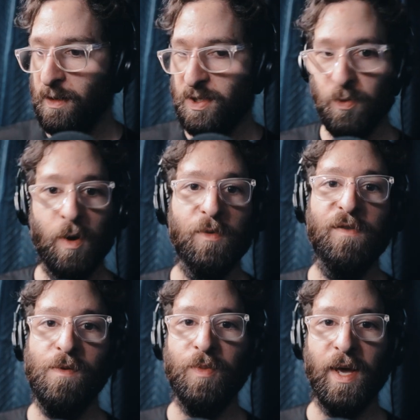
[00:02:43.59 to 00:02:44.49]
So while
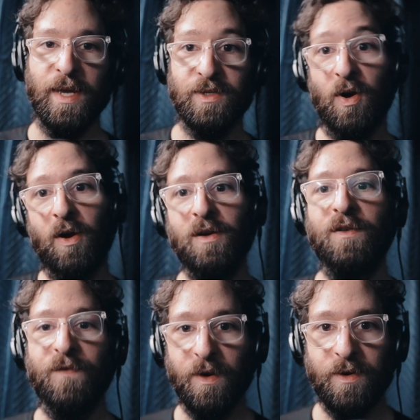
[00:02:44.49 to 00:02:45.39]
moving blankets are
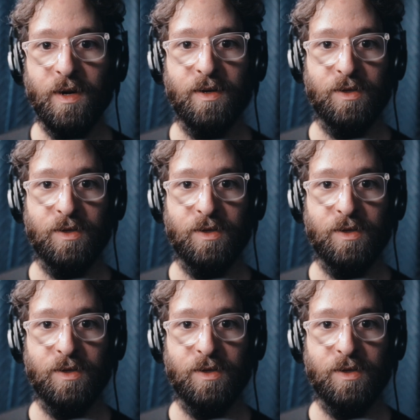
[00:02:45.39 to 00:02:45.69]
inferior